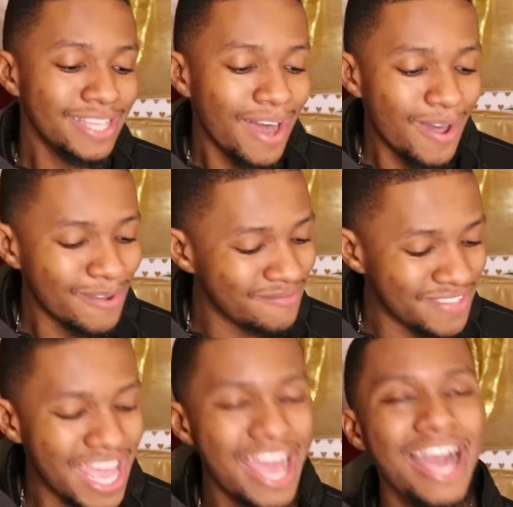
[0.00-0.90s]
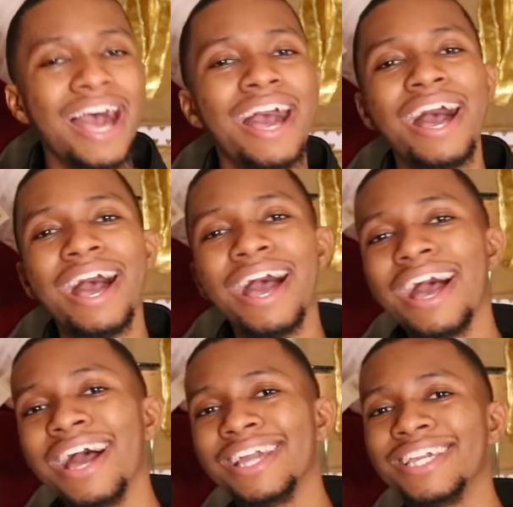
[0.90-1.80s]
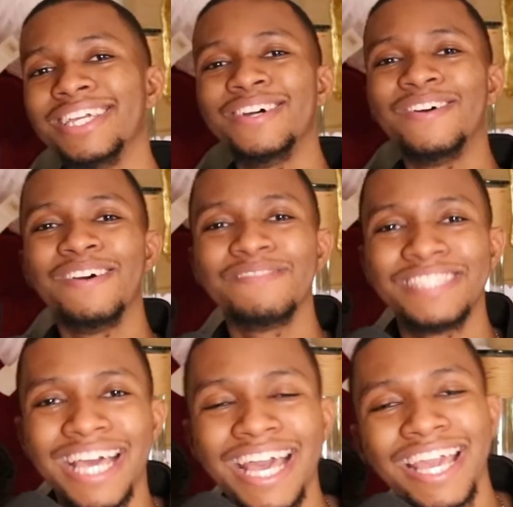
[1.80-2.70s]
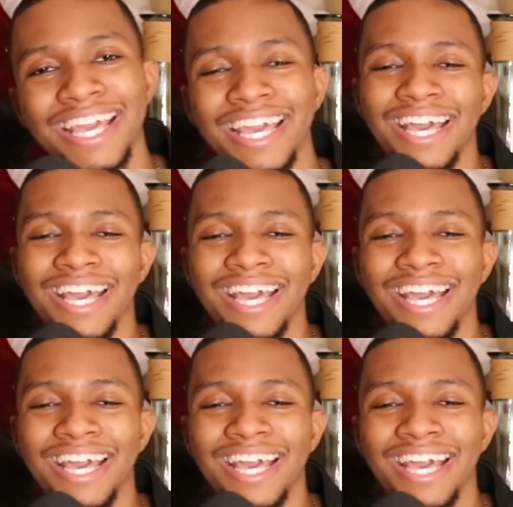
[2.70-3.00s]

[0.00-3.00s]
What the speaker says: know, you know what I'm saying?